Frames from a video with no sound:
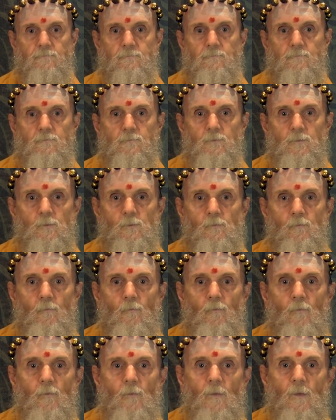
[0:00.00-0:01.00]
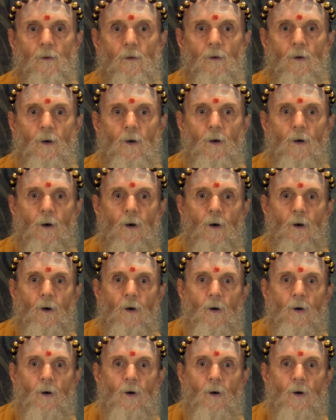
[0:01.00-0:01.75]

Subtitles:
(no one is talking)